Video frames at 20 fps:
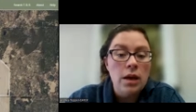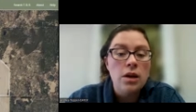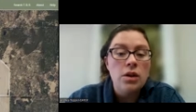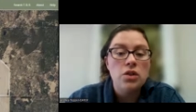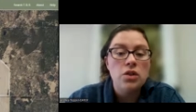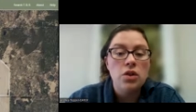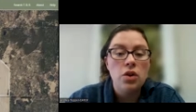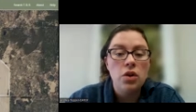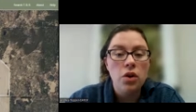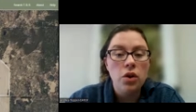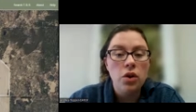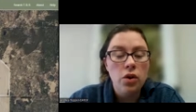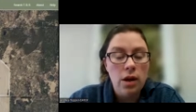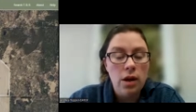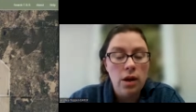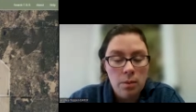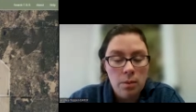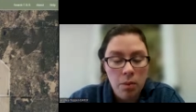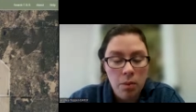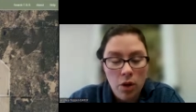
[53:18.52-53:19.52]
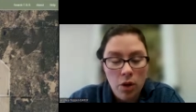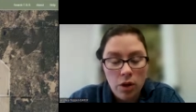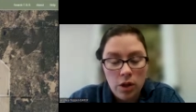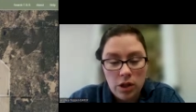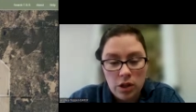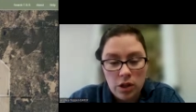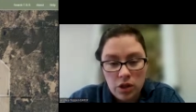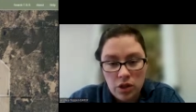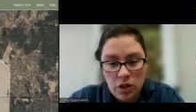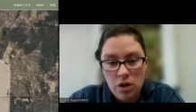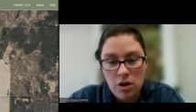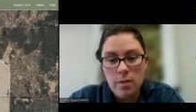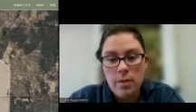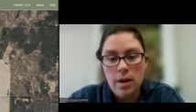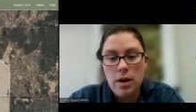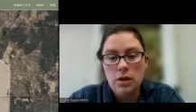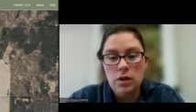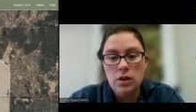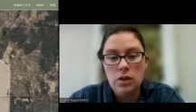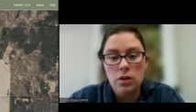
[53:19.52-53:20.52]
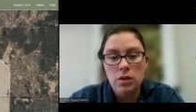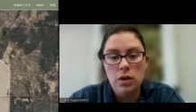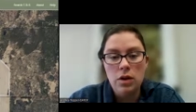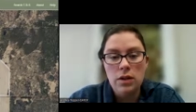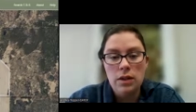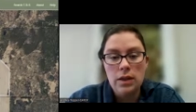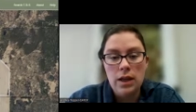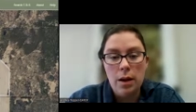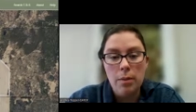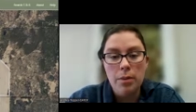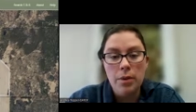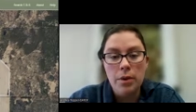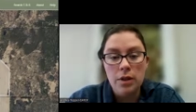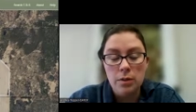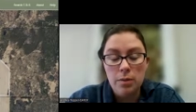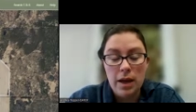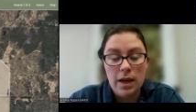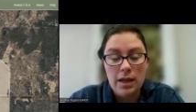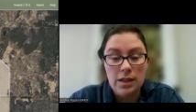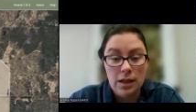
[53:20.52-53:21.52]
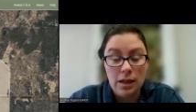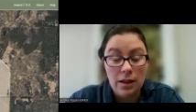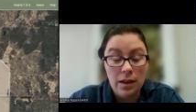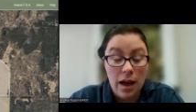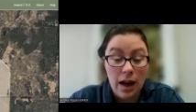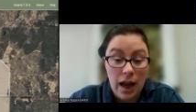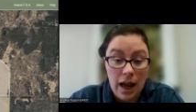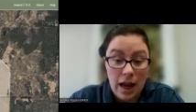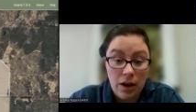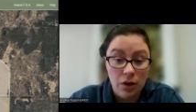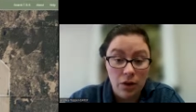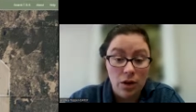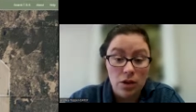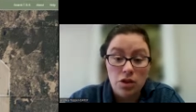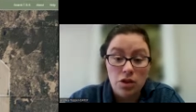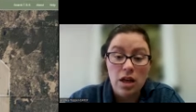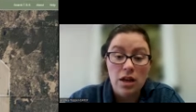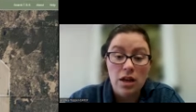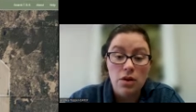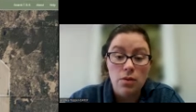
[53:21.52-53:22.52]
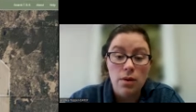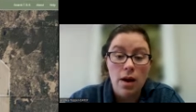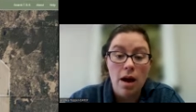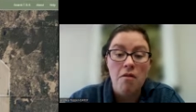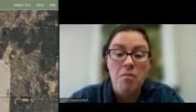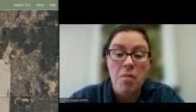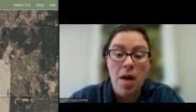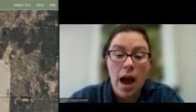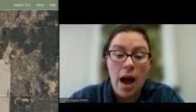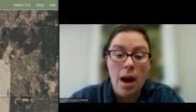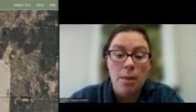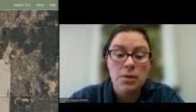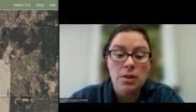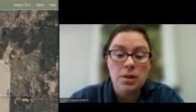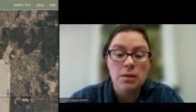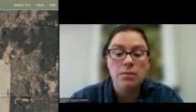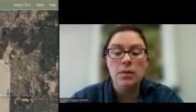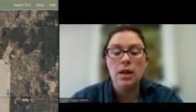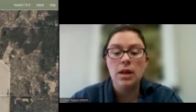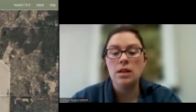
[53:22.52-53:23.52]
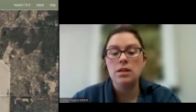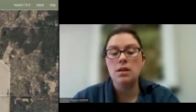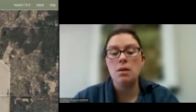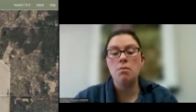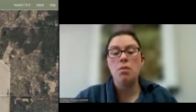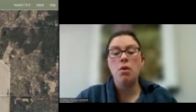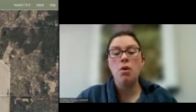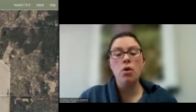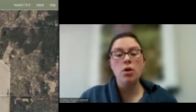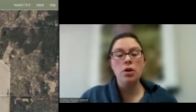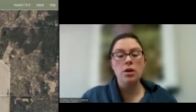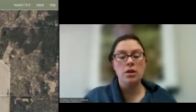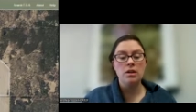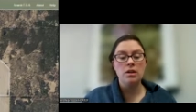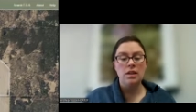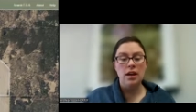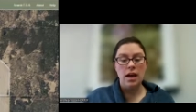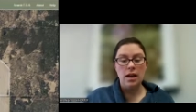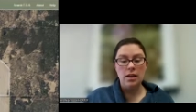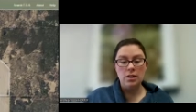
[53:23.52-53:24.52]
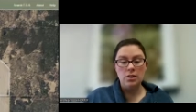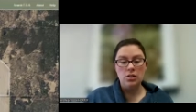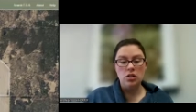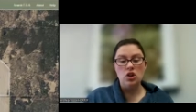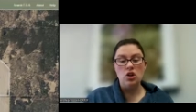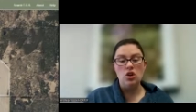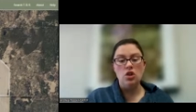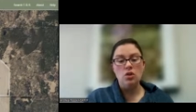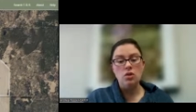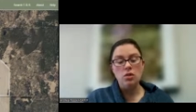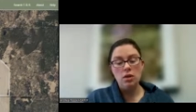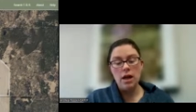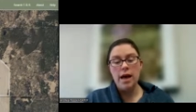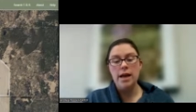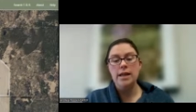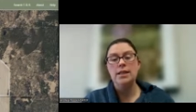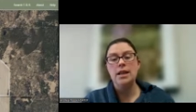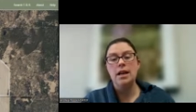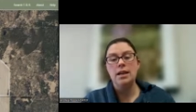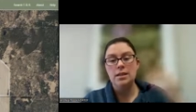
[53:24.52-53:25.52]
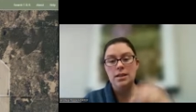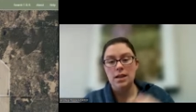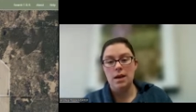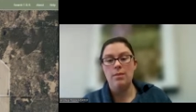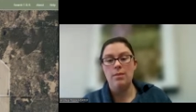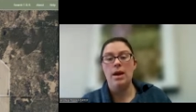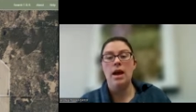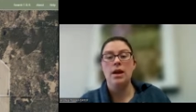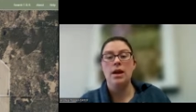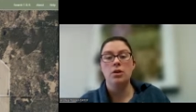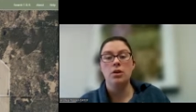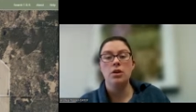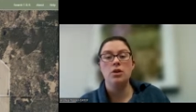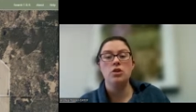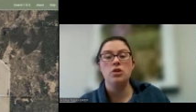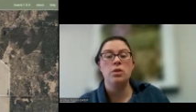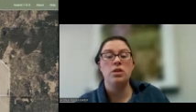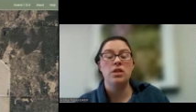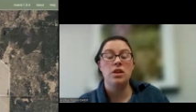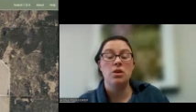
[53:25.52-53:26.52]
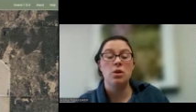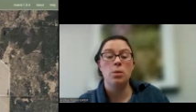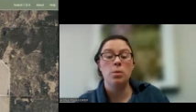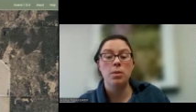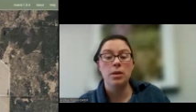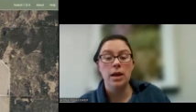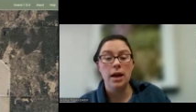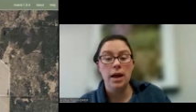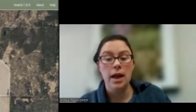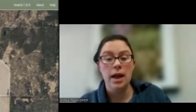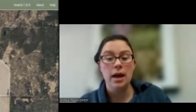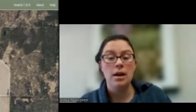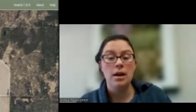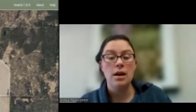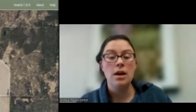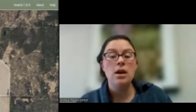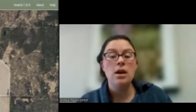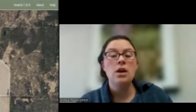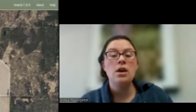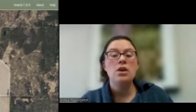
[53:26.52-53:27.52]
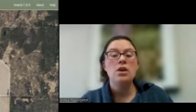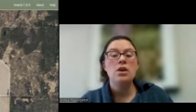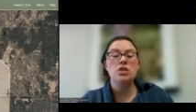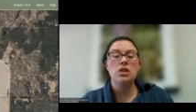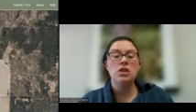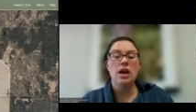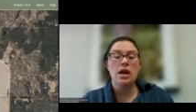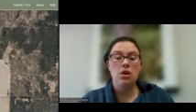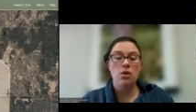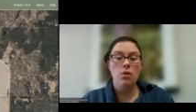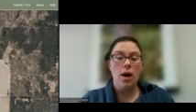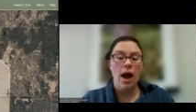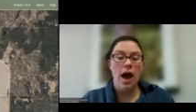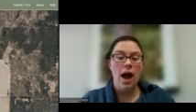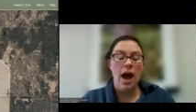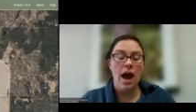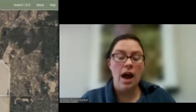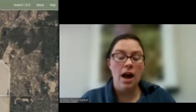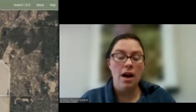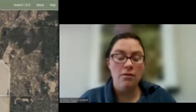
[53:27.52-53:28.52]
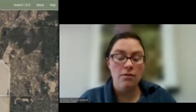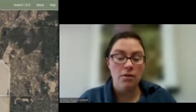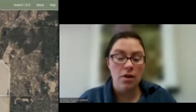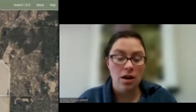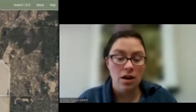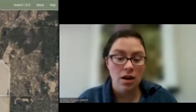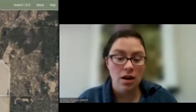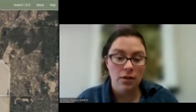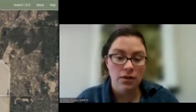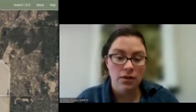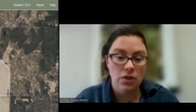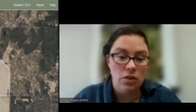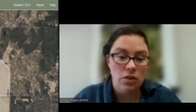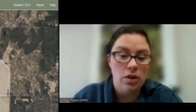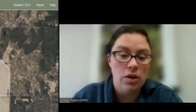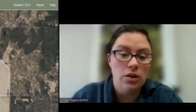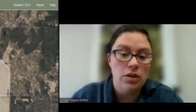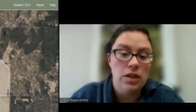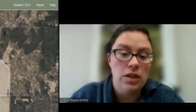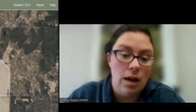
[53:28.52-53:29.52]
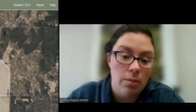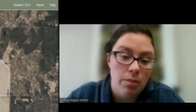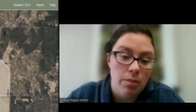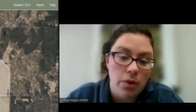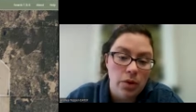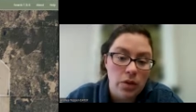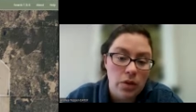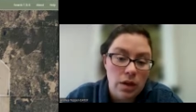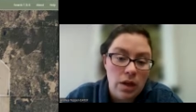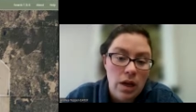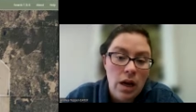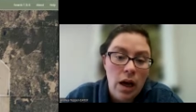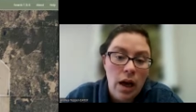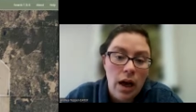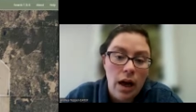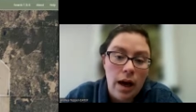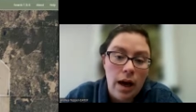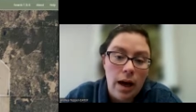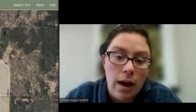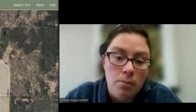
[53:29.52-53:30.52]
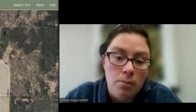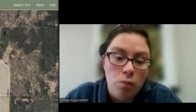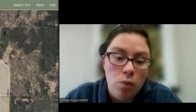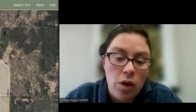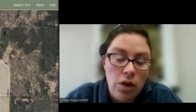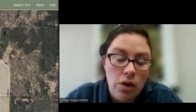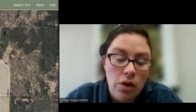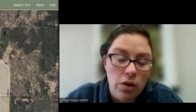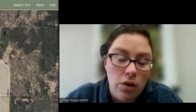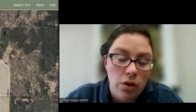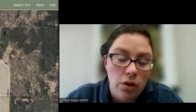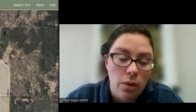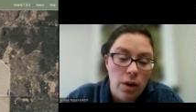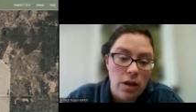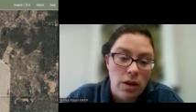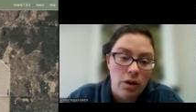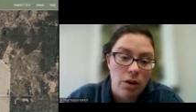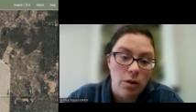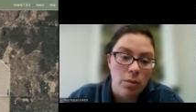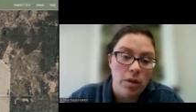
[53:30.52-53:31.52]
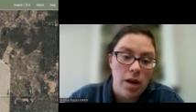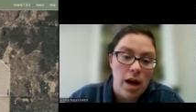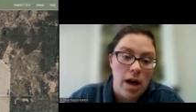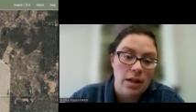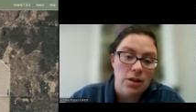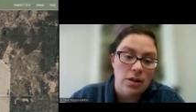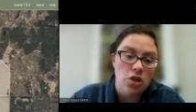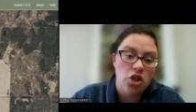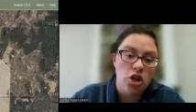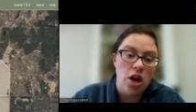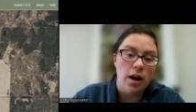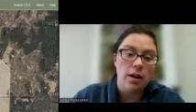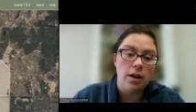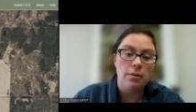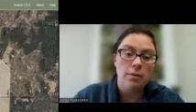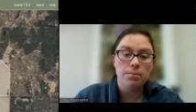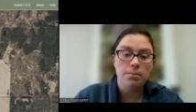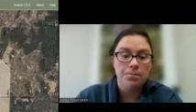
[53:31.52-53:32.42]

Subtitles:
So you're going to pull a certain amount of soil samples based on that acreage that you have mapped. It's important then to utilize that same acreage within your plan so that you have enough soil samples when you go to run your compliance check.